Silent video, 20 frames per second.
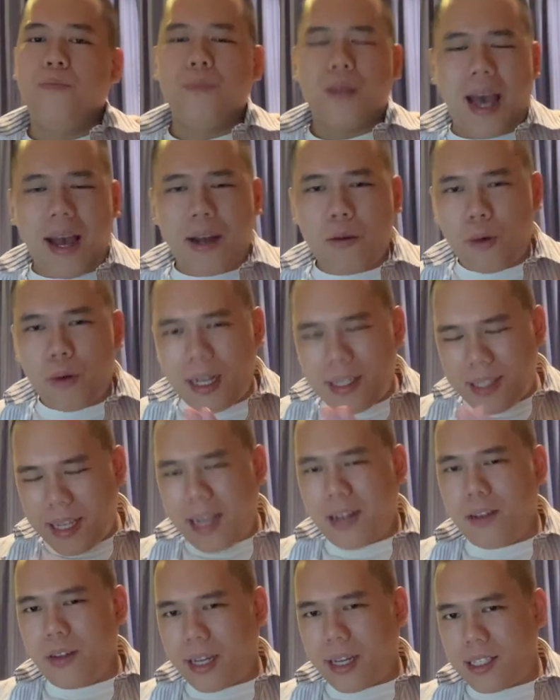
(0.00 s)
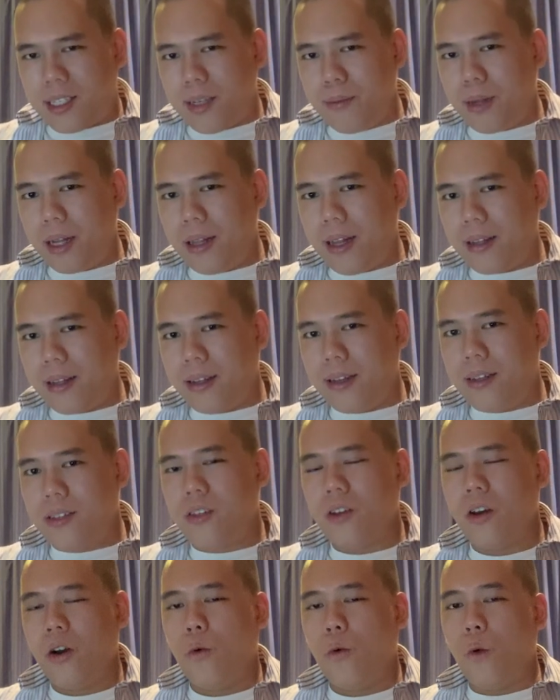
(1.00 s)
And when I take a look at something like
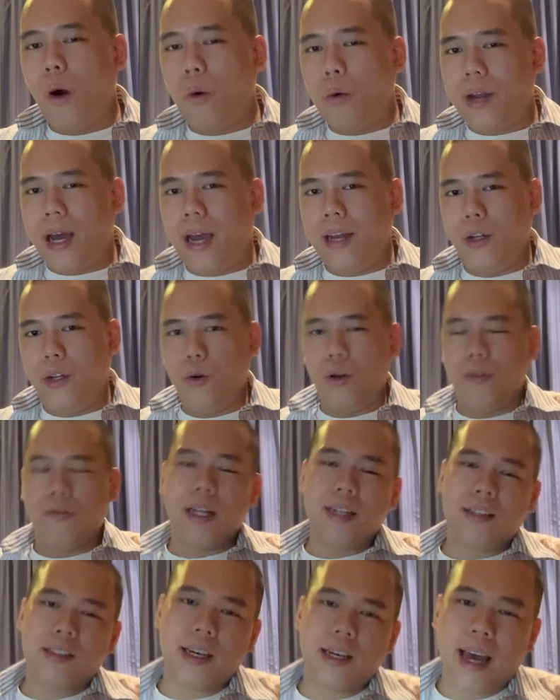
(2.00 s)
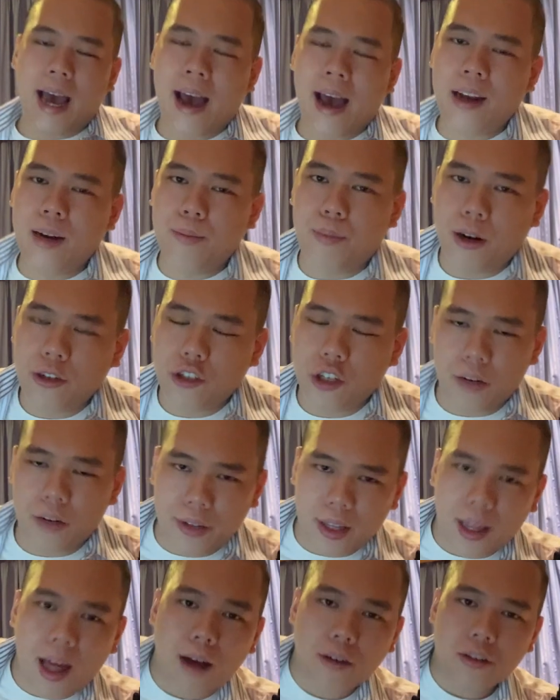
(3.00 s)
this, what would I do if let's say I had a budget of
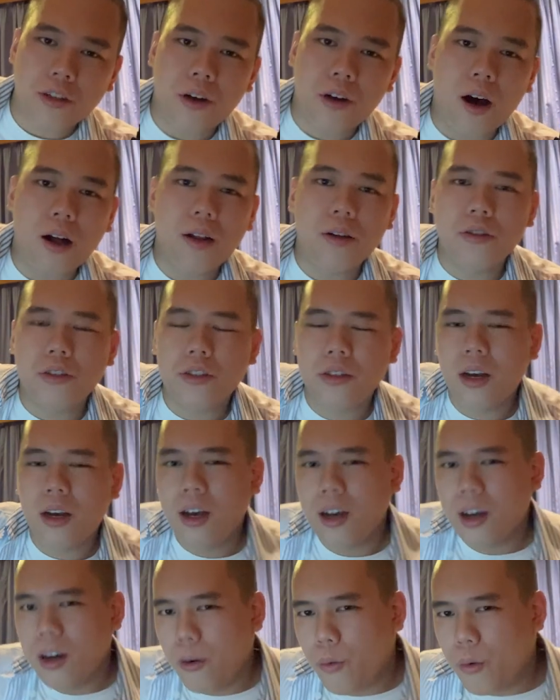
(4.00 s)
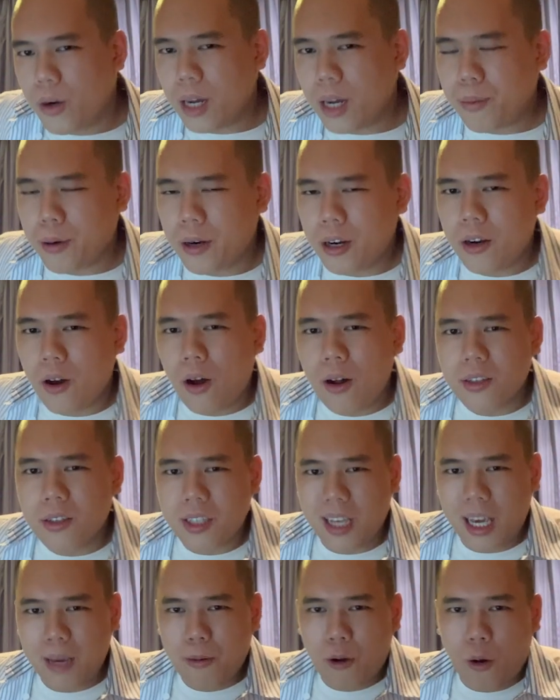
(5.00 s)
$1,000? Would I put it all
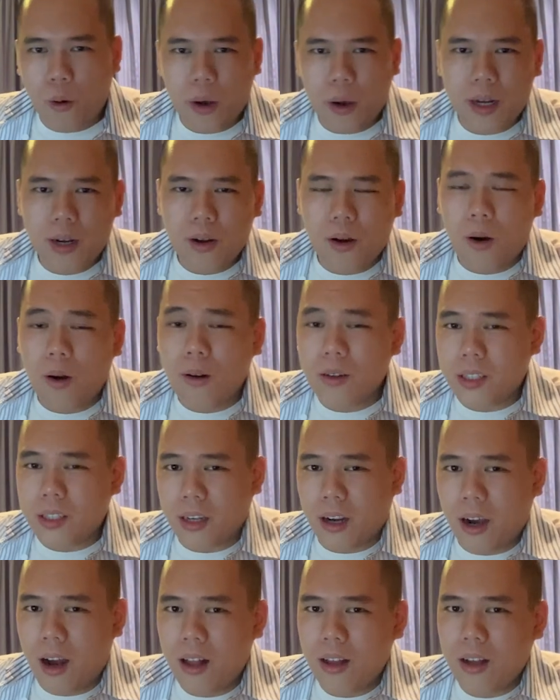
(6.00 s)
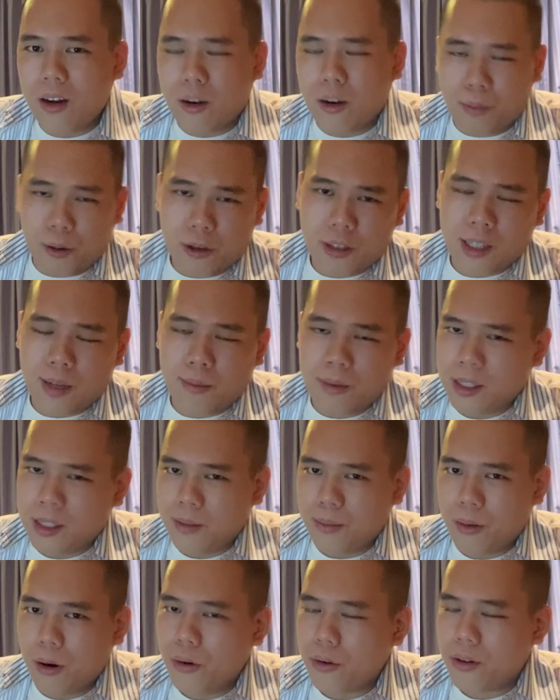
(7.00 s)
into ApeCoin, all into Gala, or put some into
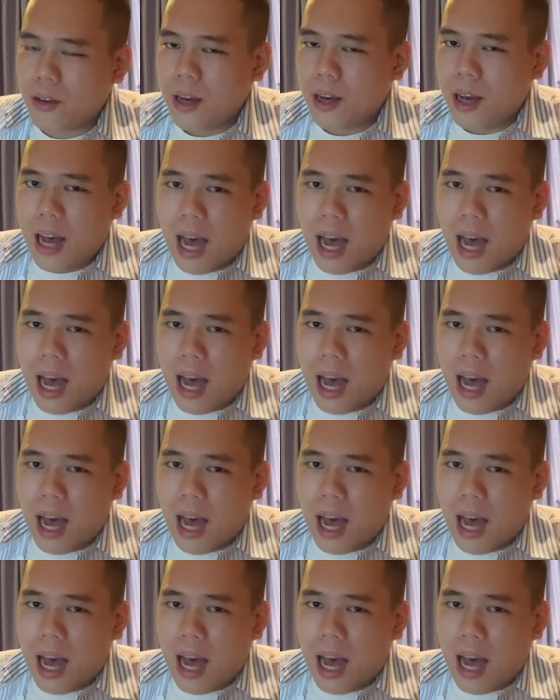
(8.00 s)
both?